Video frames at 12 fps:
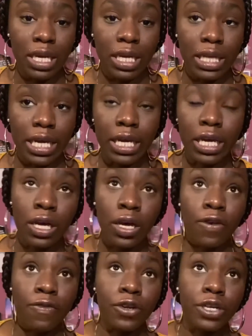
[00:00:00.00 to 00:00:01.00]
Like,
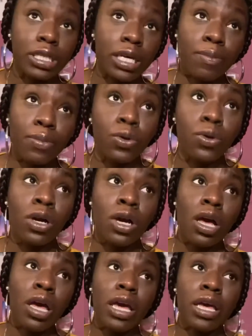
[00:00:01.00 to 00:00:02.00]
for example,
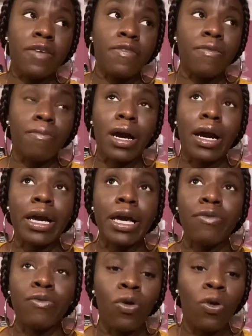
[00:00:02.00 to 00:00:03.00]
if my
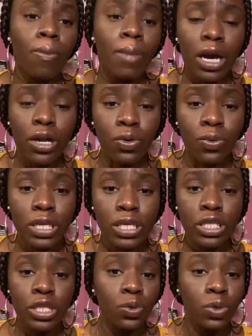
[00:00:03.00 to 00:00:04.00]
role model was
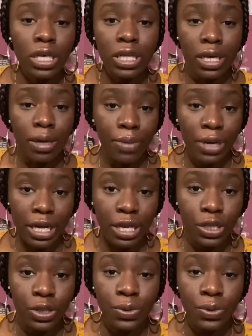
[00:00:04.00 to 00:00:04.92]
Luca Lamparello,